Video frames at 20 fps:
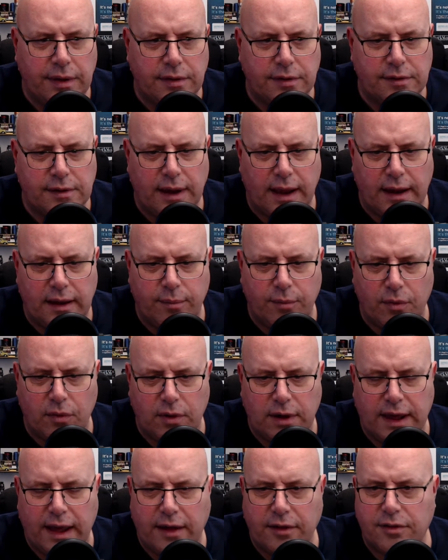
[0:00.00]
slightly more
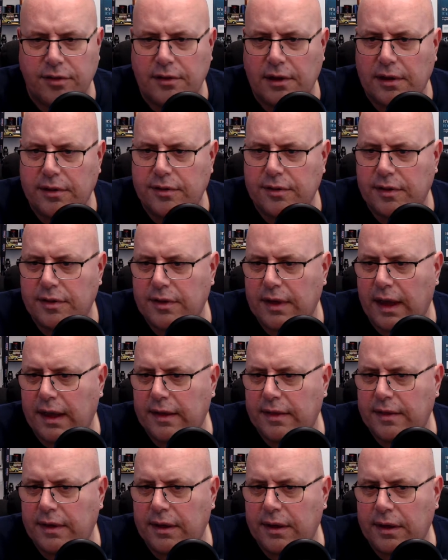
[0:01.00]
cashless
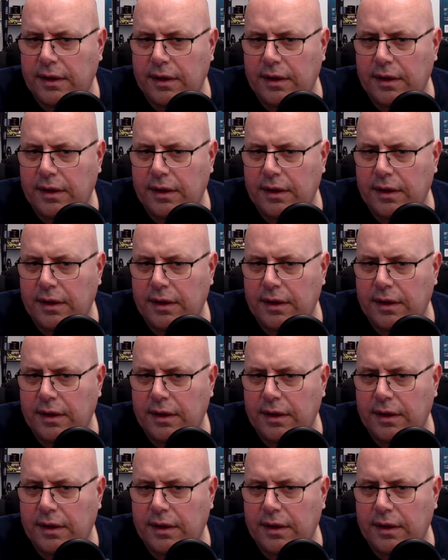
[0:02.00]
society,